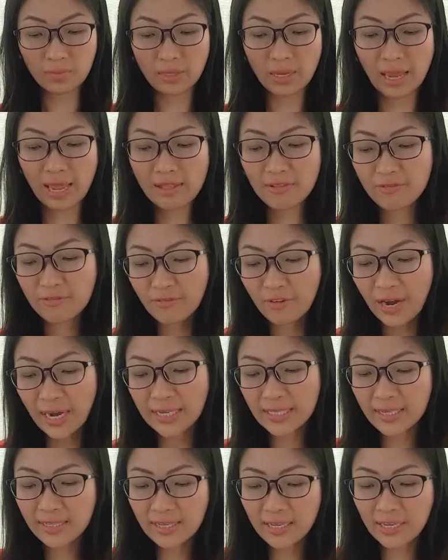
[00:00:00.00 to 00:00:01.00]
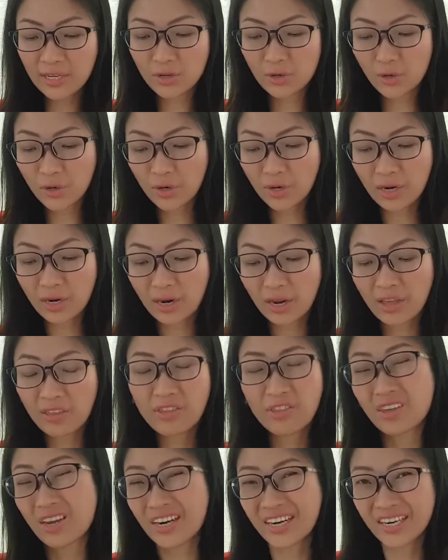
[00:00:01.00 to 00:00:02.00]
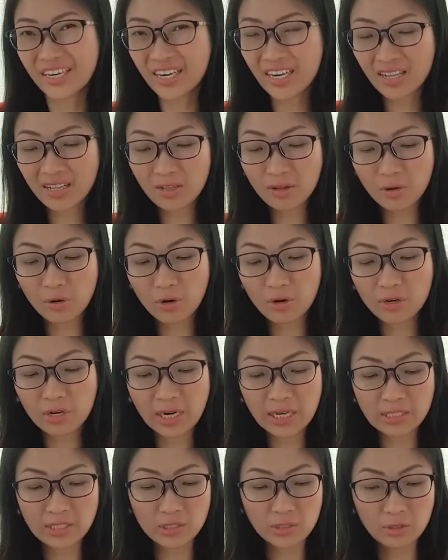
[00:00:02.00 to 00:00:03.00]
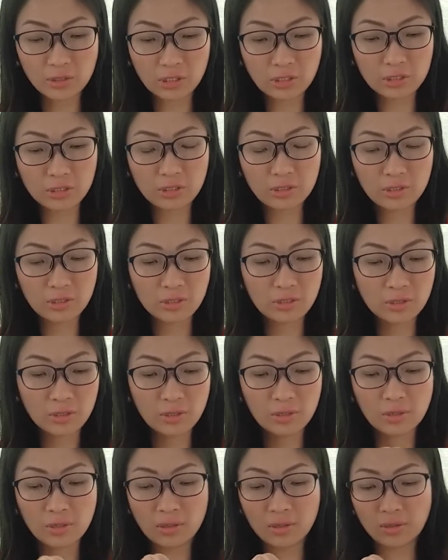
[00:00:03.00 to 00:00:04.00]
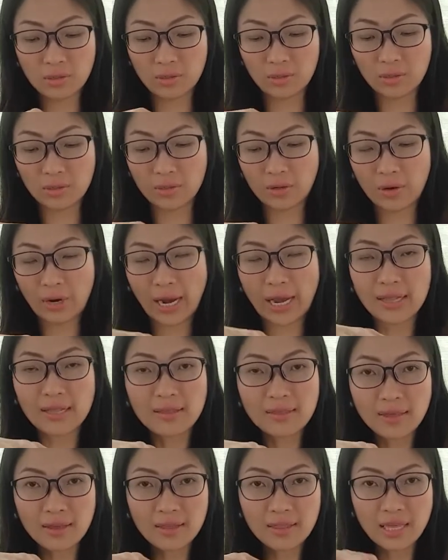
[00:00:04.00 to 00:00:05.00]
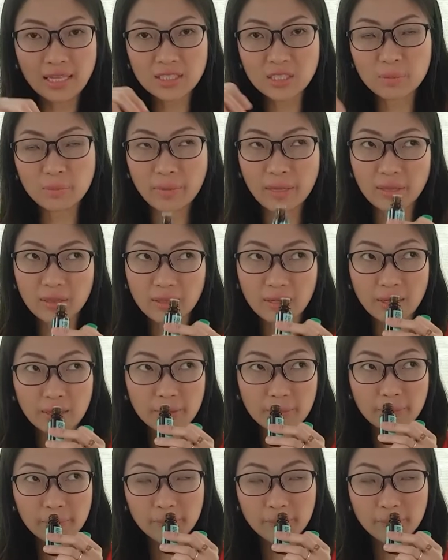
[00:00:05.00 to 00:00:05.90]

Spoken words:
And finally, your ethereal or resinous, or anything that's minty.